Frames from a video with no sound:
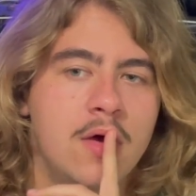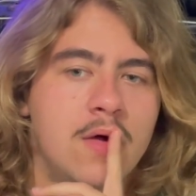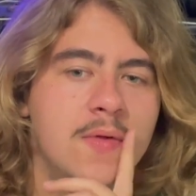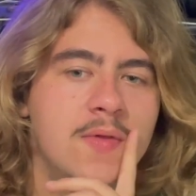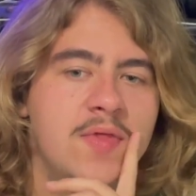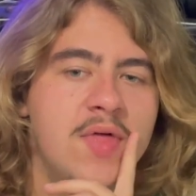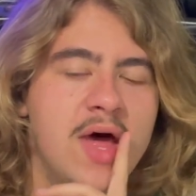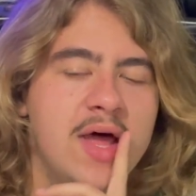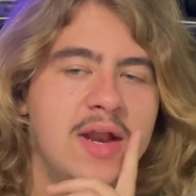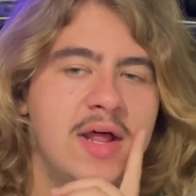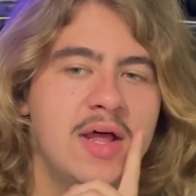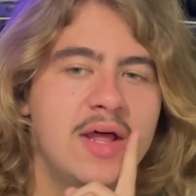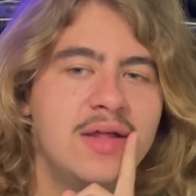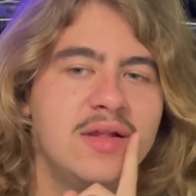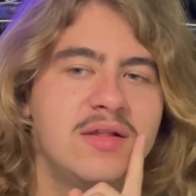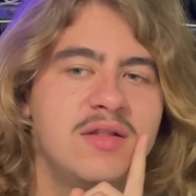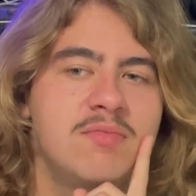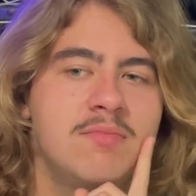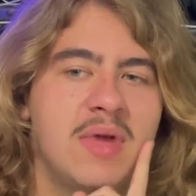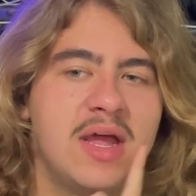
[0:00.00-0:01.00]
that
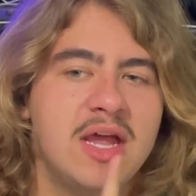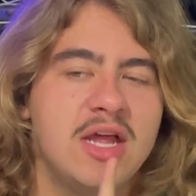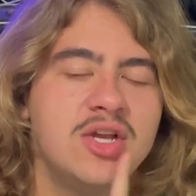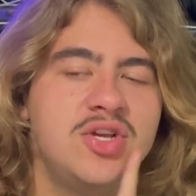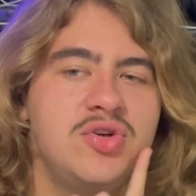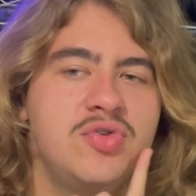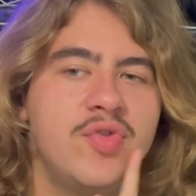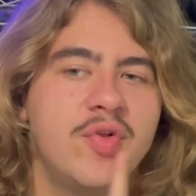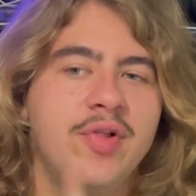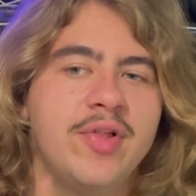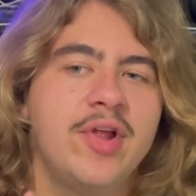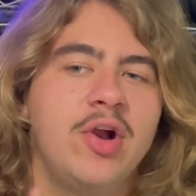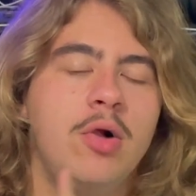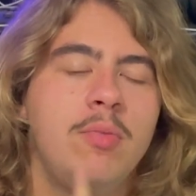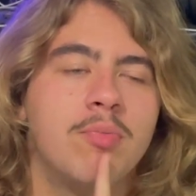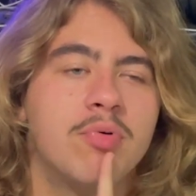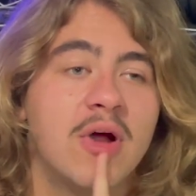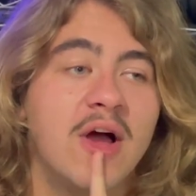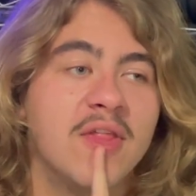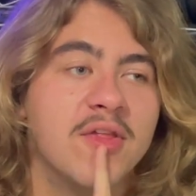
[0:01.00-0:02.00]
has made you the little
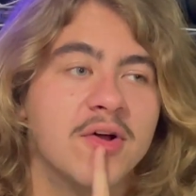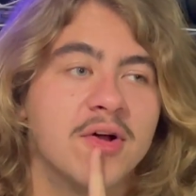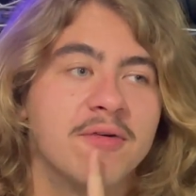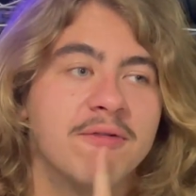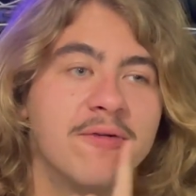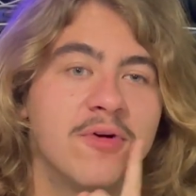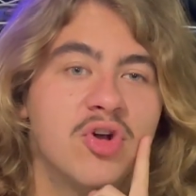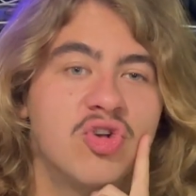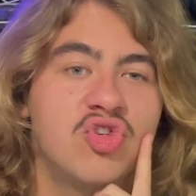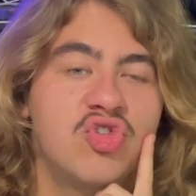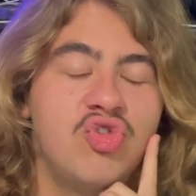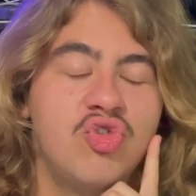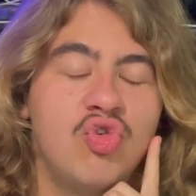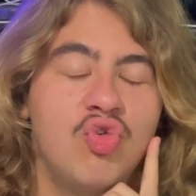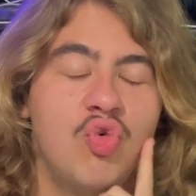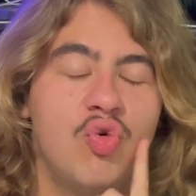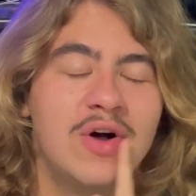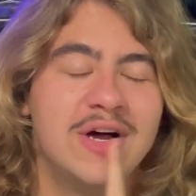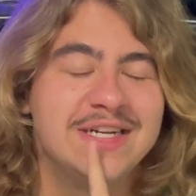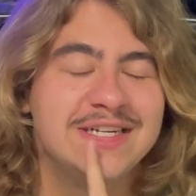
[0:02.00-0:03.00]
brother for
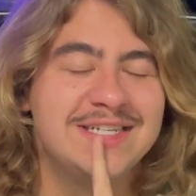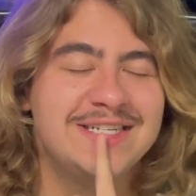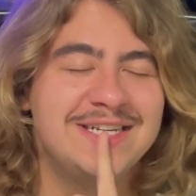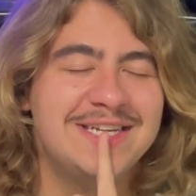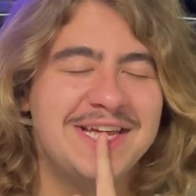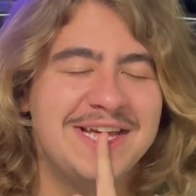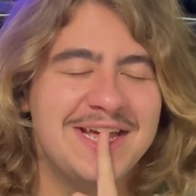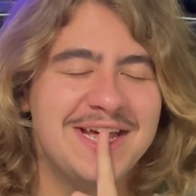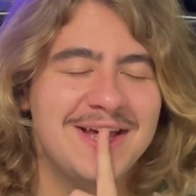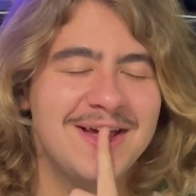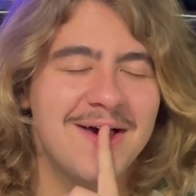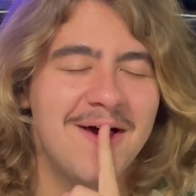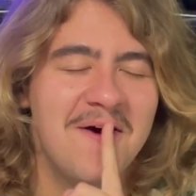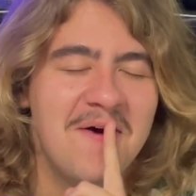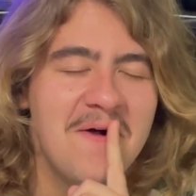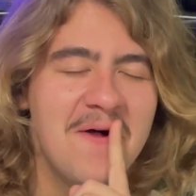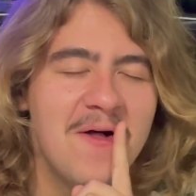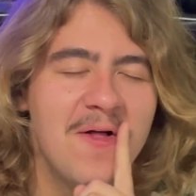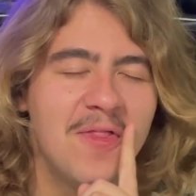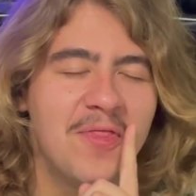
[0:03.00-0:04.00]

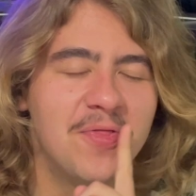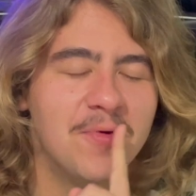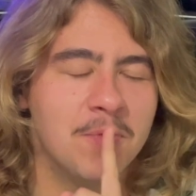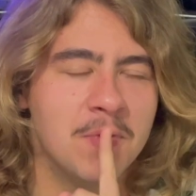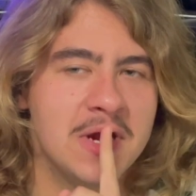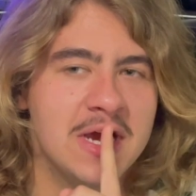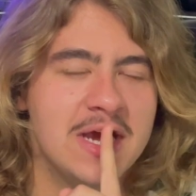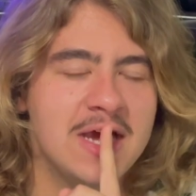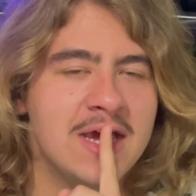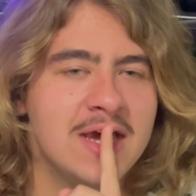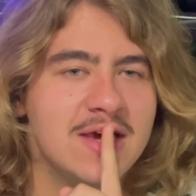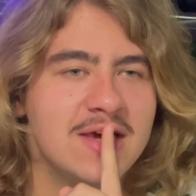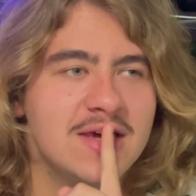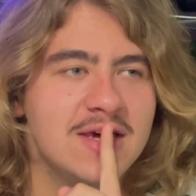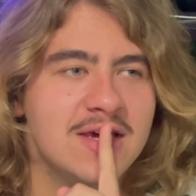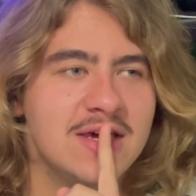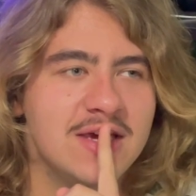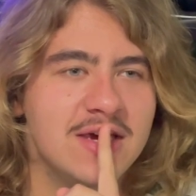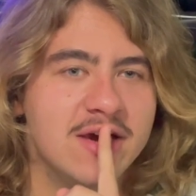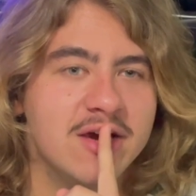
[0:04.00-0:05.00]
23
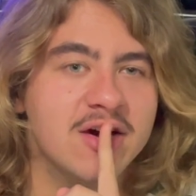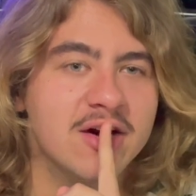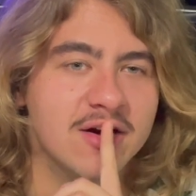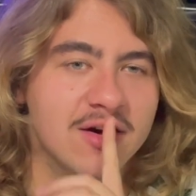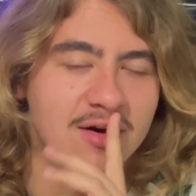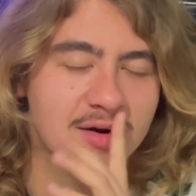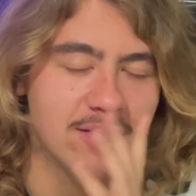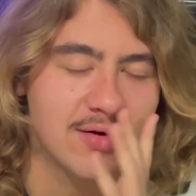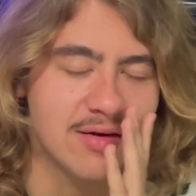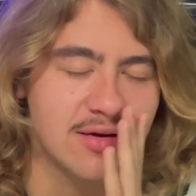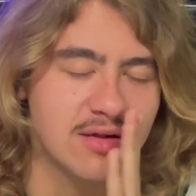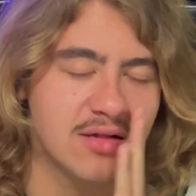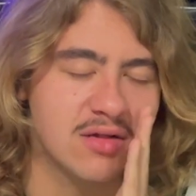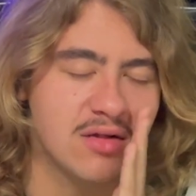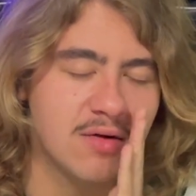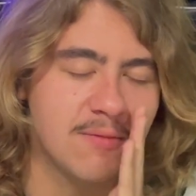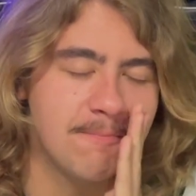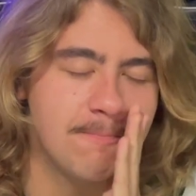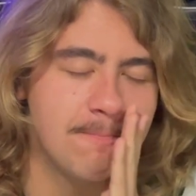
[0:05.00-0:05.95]
years.